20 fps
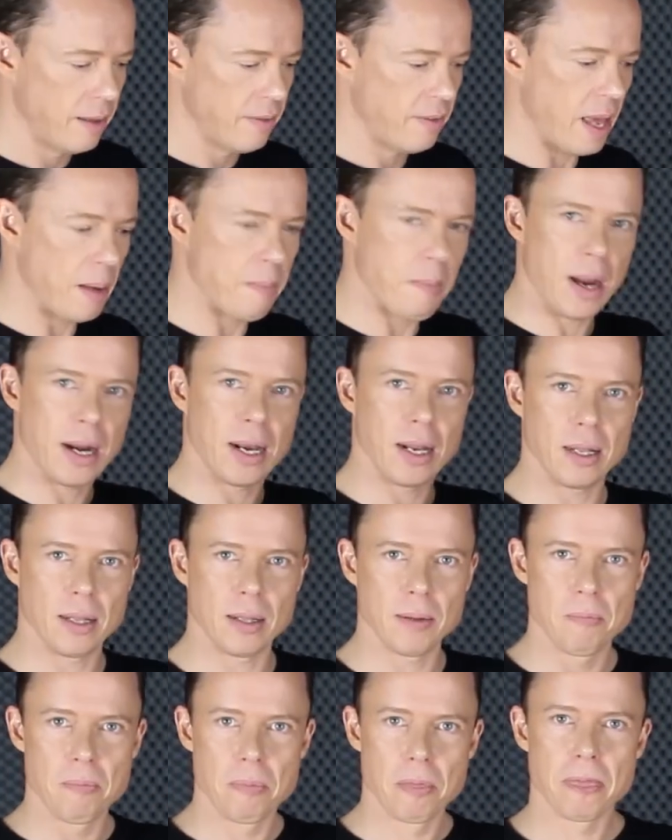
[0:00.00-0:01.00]
than my
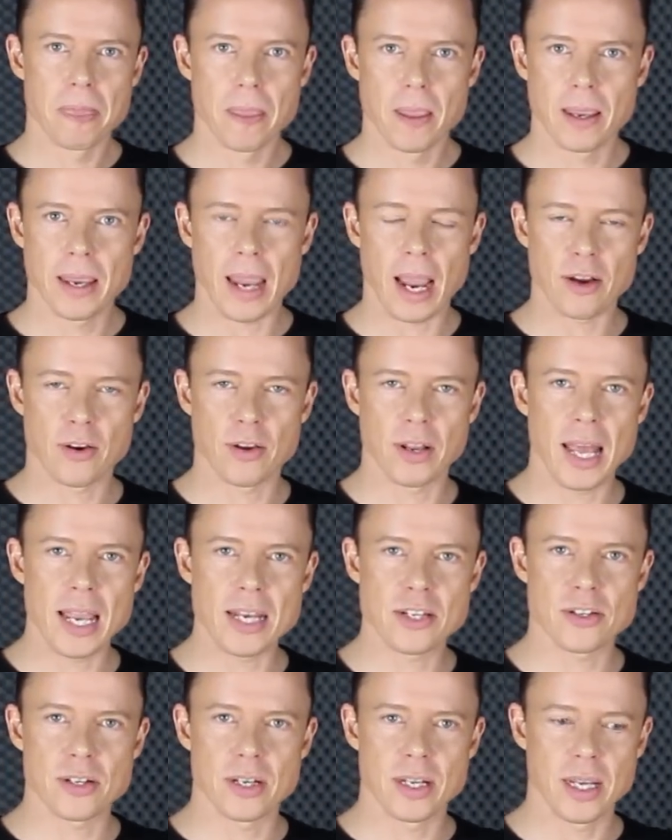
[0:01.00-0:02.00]
little
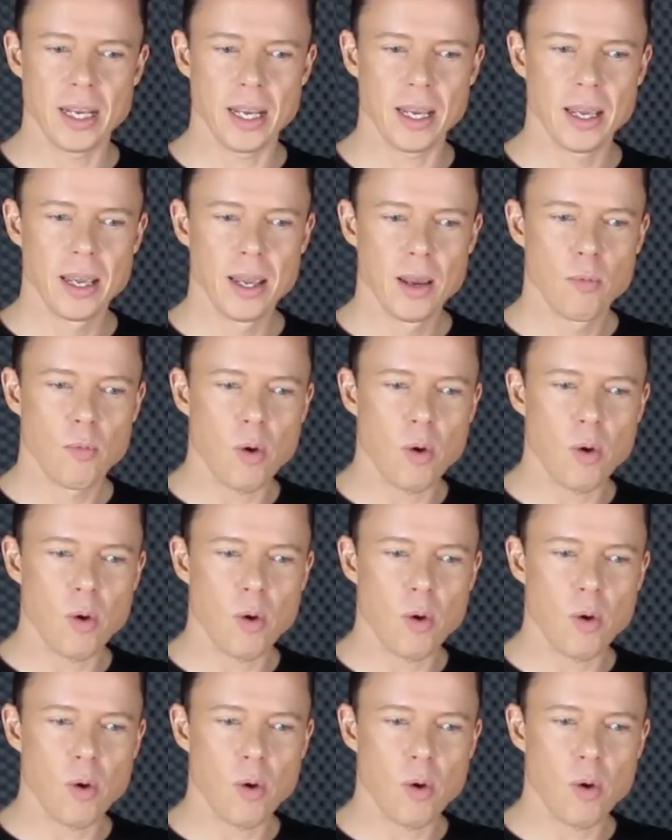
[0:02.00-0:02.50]
calculation here.